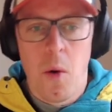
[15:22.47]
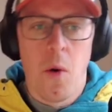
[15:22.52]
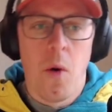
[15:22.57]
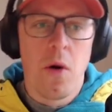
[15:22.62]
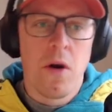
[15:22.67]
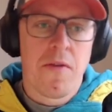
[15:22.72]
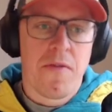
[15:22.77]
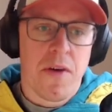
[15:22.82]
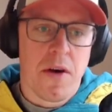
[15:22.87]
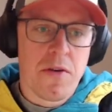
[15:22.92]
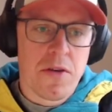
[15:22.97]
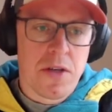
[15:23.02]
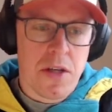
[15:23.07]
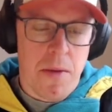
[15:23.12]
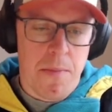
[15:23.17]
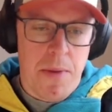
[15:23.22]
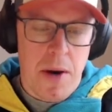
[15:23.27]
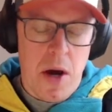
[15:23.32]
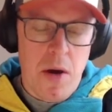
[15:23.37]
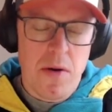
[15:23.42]
all of those
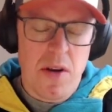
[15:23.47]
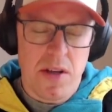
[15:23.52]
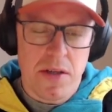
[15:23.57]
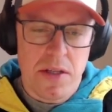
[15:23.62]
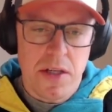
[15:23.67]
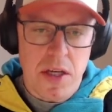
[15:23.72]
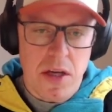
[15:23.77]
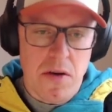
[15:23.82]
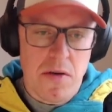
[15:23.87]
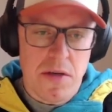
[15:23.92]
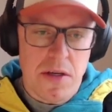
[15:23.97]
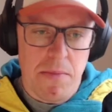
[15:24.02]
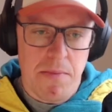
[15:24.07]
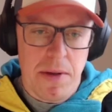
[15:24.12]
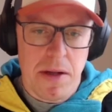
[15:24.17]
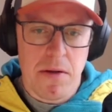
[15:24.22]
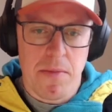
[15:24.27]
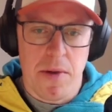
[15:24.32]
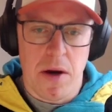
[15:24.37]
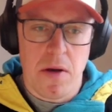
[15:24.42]
components that you use
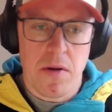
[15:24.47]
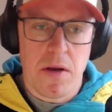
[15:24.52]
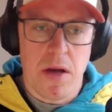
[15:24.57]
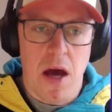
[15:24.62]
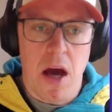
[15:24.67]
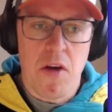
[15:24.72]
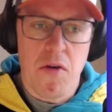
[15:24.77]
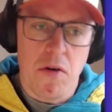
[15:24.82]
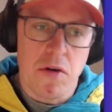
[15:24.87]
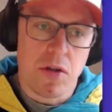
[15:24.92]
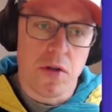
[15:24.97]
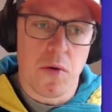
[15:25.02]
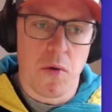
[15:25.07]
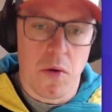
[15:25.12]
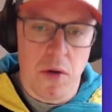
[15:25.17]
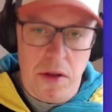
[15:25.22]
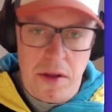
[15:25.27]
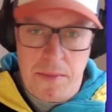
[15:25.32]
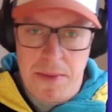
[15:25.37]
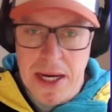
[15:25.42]
in build mode across
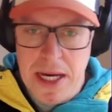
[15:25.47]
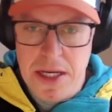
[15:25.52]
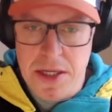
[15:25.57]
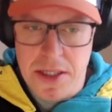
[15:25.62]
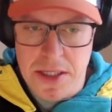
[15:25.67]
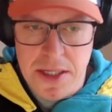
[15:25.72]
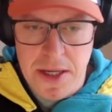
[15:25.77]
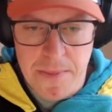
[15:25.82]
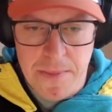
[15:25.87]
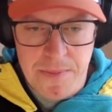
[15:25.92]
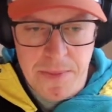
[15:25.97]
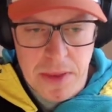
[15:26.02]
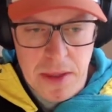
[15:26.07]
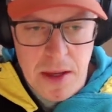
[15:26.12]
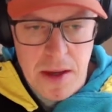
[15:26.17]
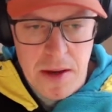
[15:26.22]
all of the pages.